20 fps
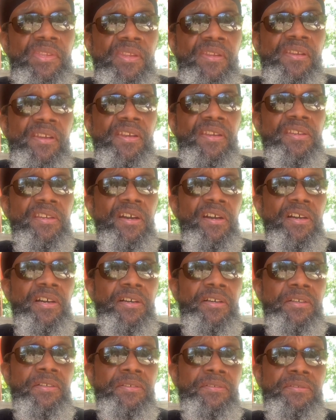and
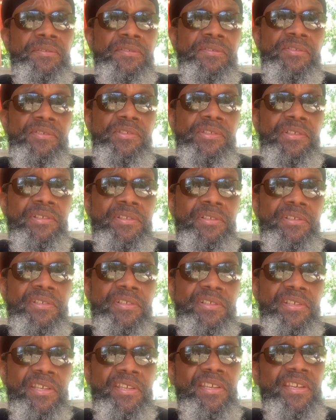
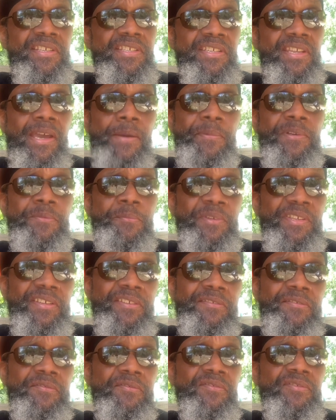he examined me,
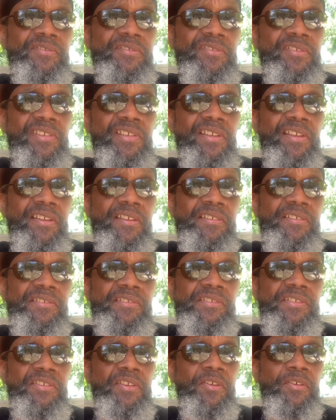
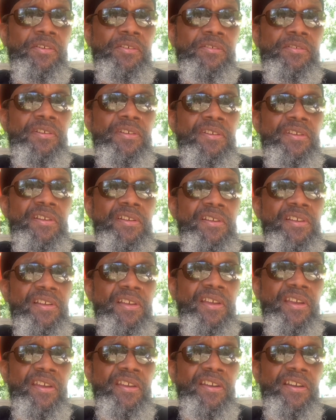you know,
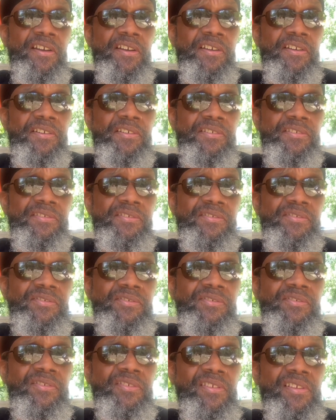and
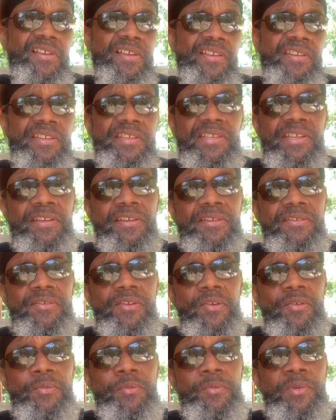he said, you
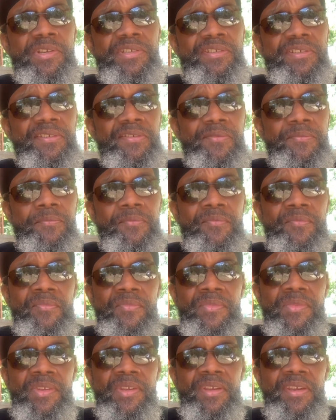know,
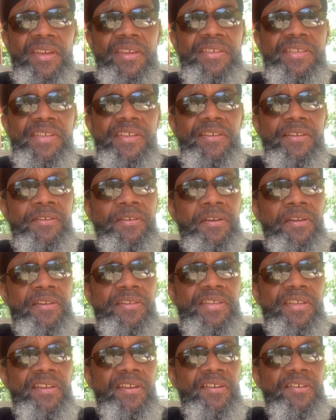he said
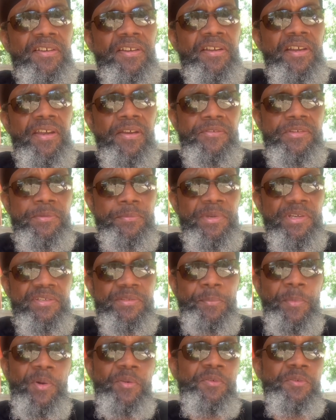I have some
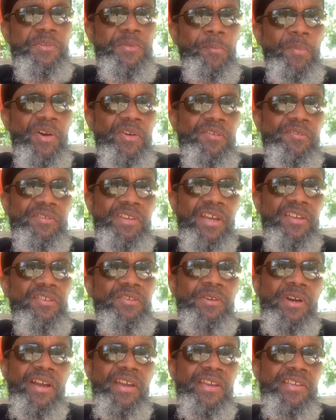exposed bone. I
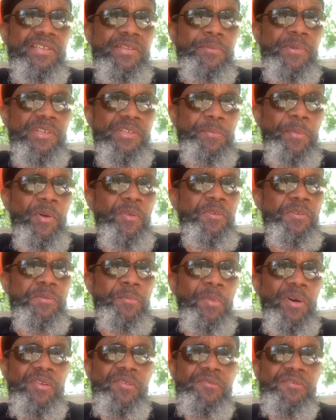knew I had some exposed
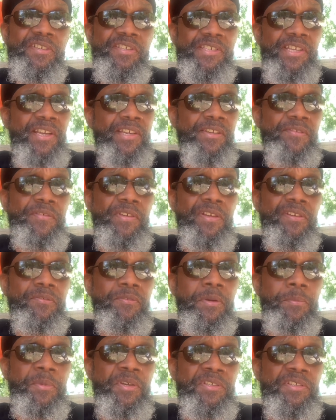bone because I could feel it
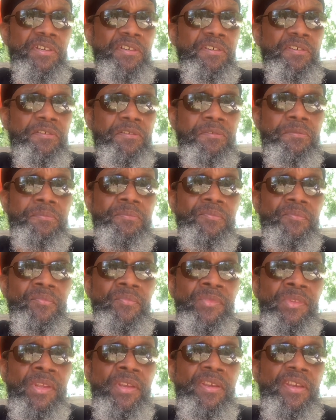with my tongue.
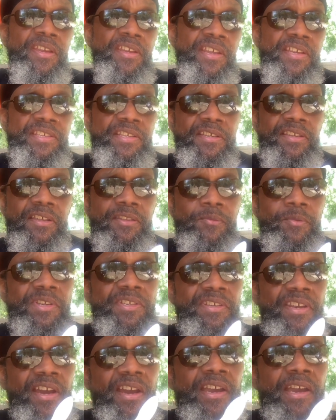And that's another
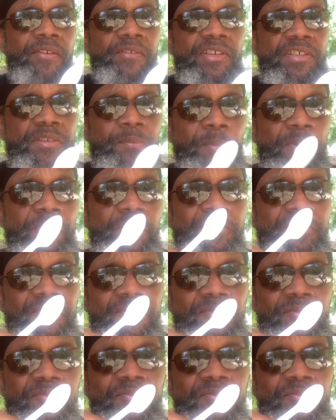reason I have this spoon.